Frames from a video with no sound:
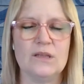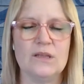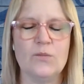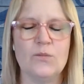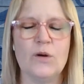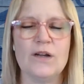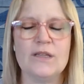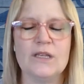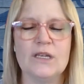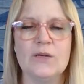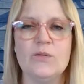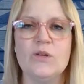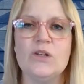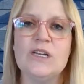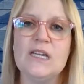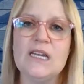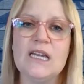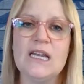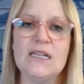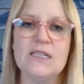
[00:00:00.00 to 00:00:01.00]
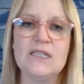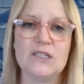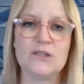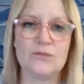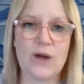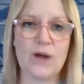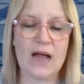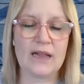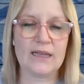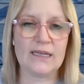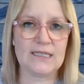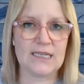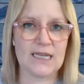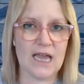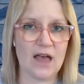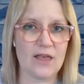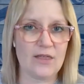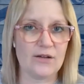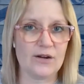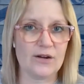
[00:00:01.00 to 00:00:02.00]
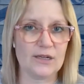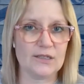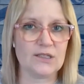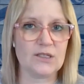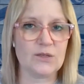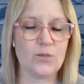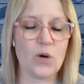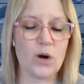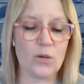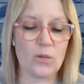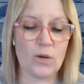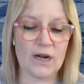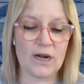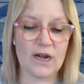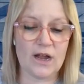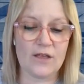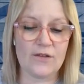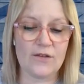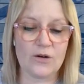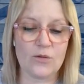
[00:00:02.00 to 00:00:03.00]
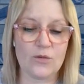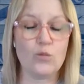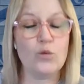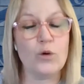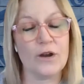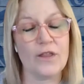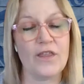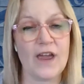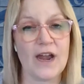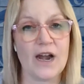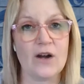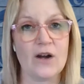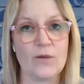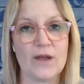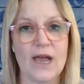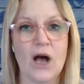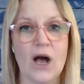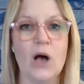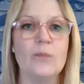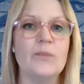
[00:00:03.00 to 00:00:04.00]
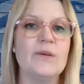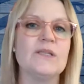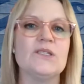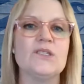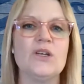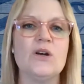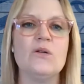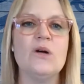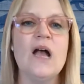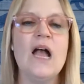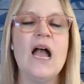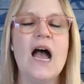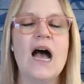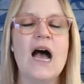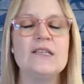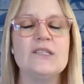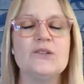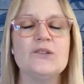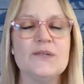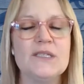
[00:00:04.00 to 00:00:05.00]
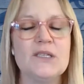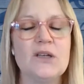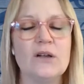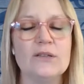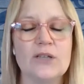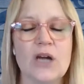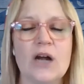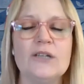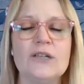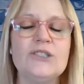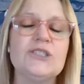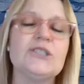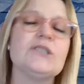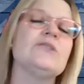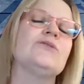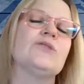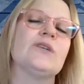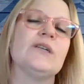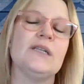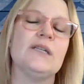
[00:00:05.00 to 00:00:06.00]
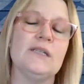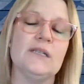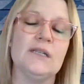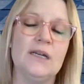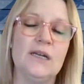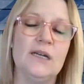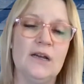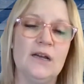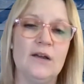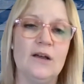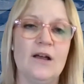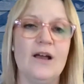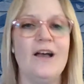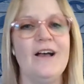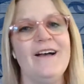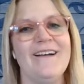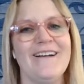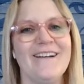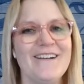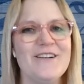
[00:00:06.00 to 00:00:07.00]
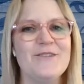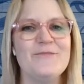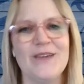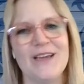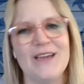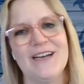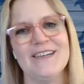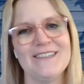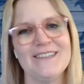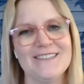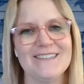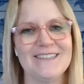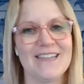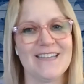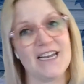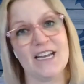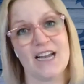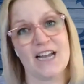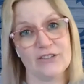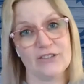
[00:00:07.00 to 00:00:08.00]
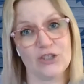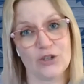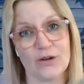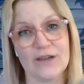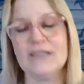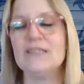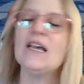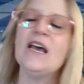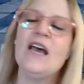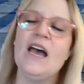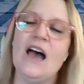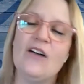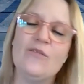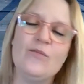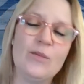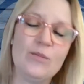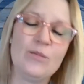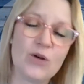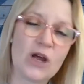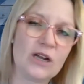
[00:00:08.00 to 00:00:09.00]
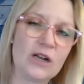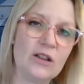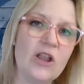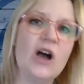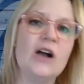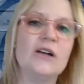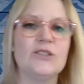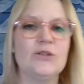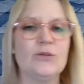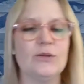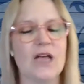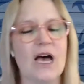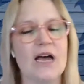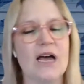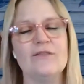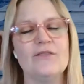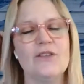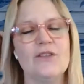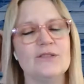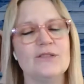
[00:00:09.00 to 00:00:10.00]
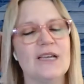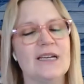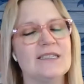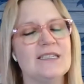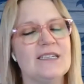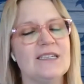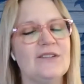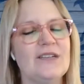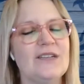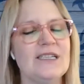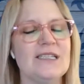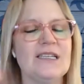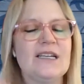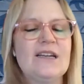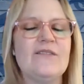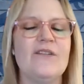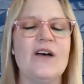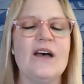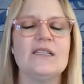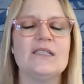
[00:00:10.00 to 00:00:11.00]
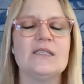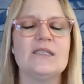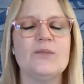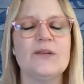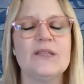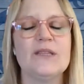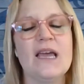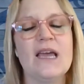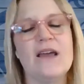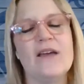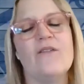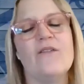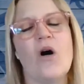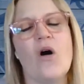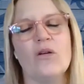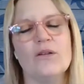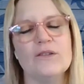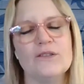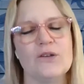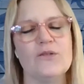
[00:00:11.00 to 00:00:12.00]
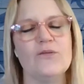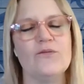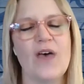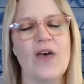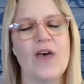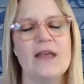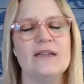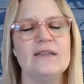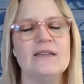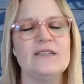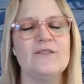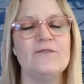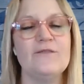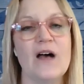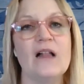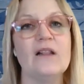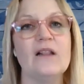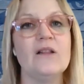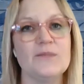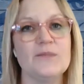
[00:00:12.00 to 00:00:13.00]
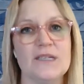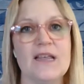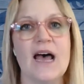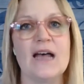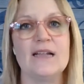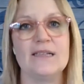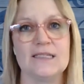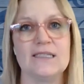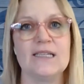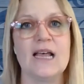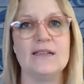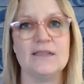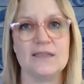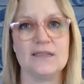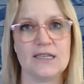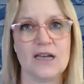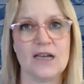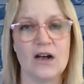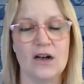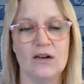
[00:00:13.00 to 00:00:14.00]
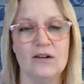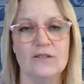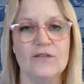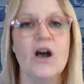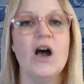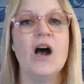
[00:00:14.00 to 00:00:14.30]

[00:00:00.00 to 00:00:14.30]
where the community needs to rally together and support one another, we're there, we help. And so as a result, our children, because they didn't have a choice, have been brought along to a lot of those activities and events, but they've also then developed that sense of